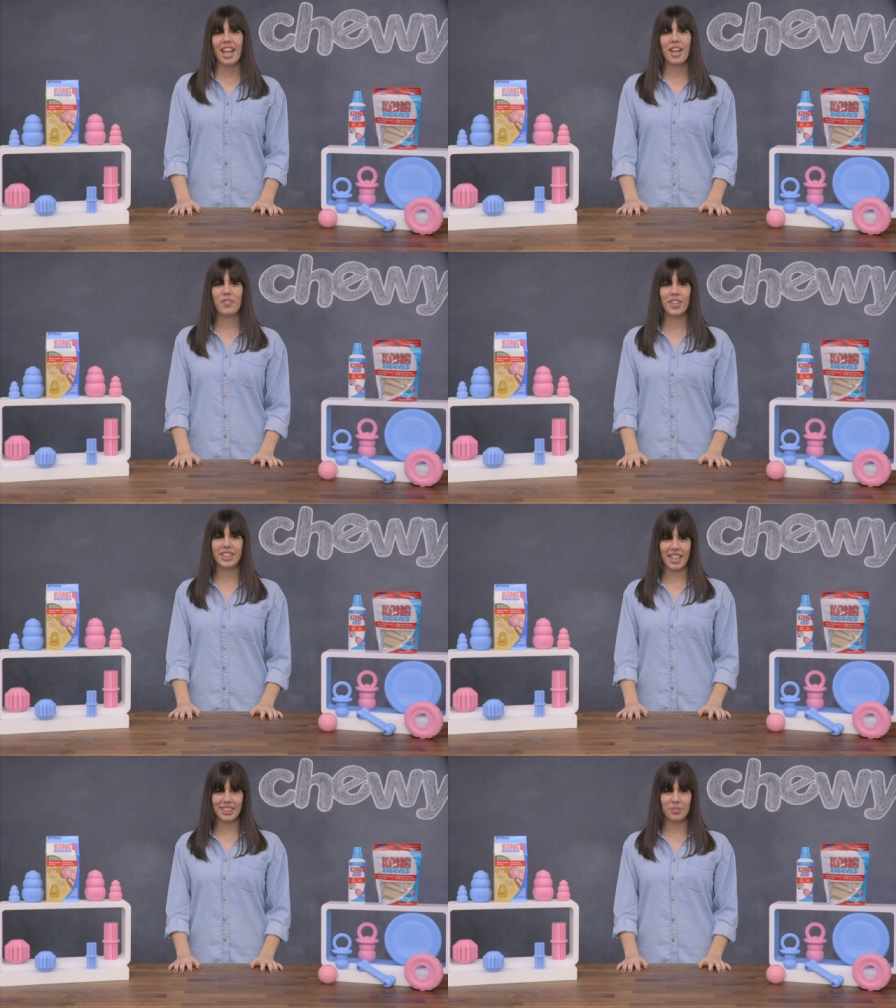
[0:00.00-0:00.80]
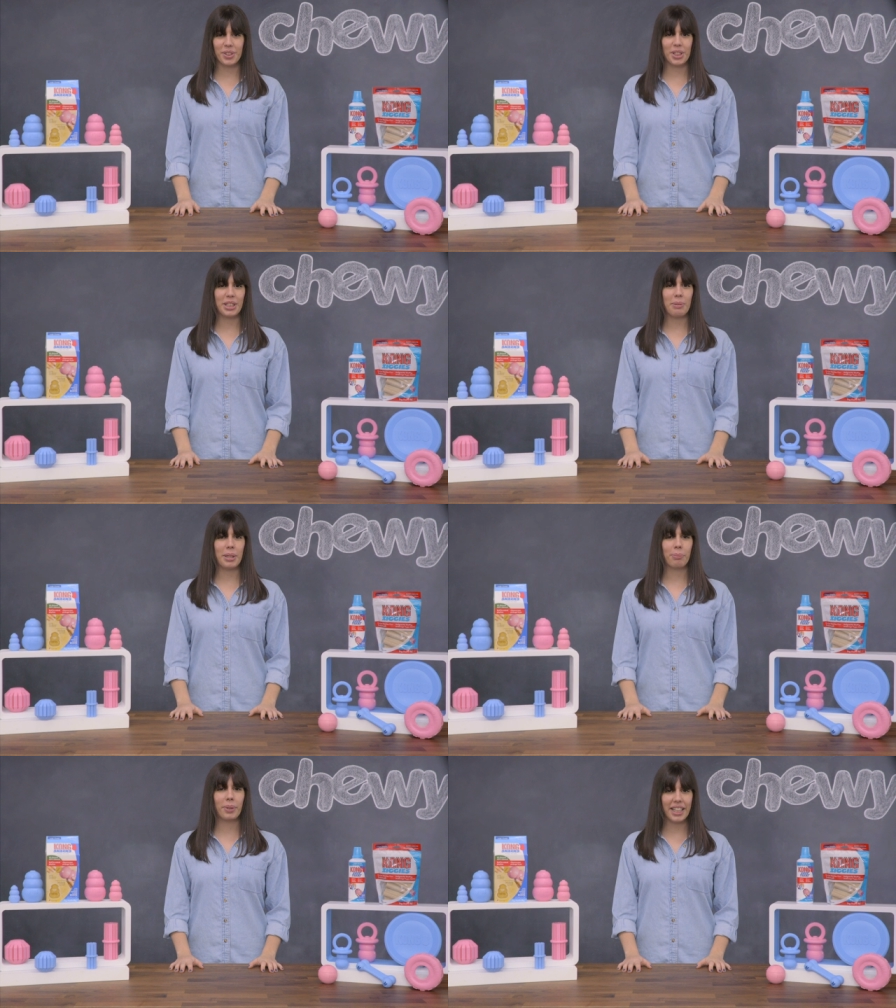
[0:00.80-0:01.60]
And for days when you're
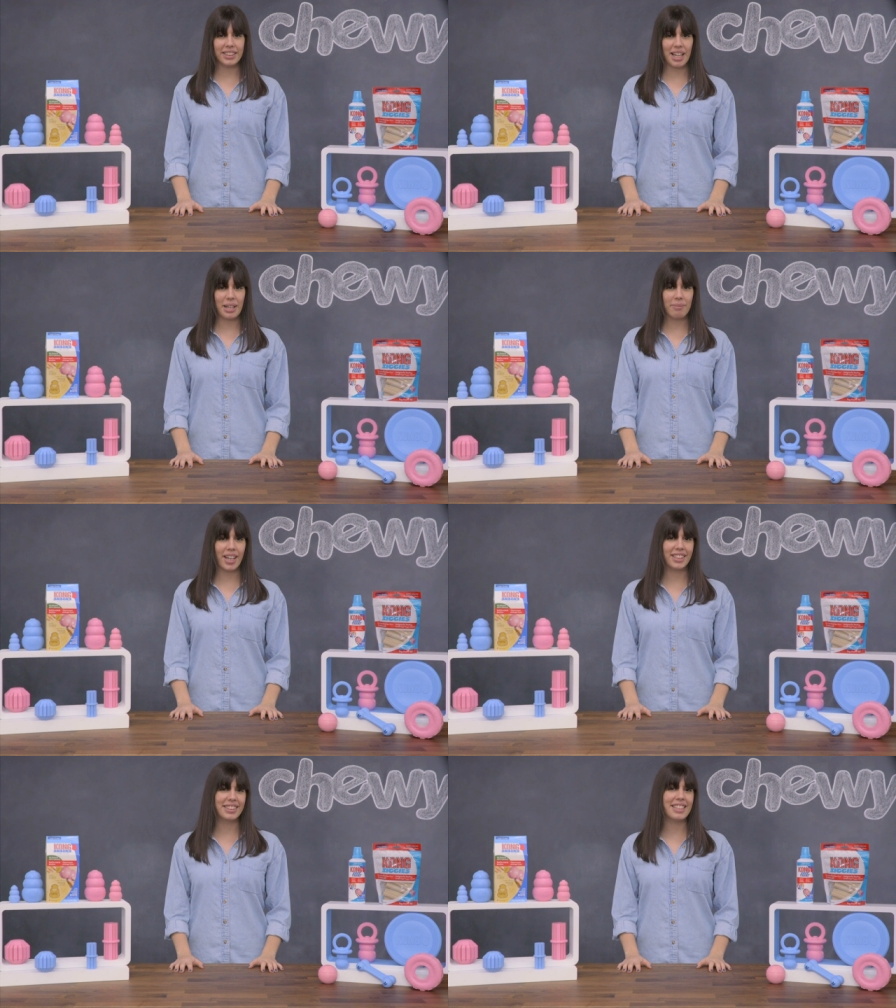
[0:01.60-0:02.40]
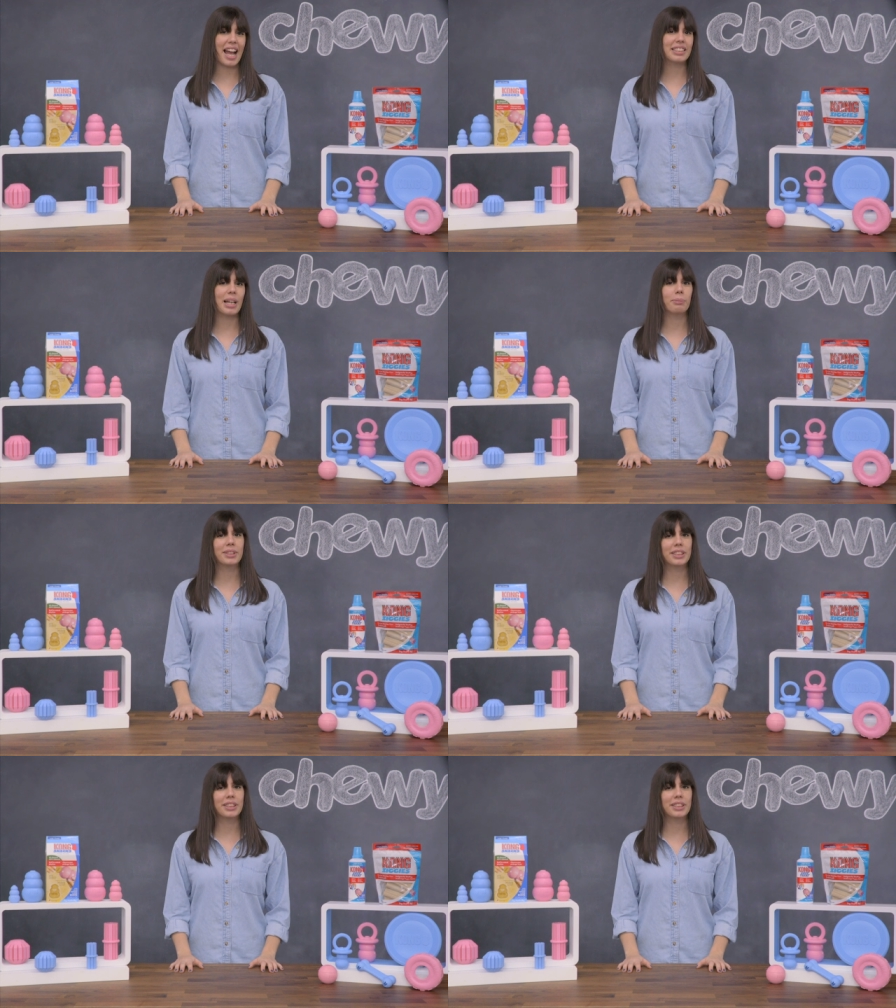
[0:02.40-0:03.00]
keeping playtime and snack time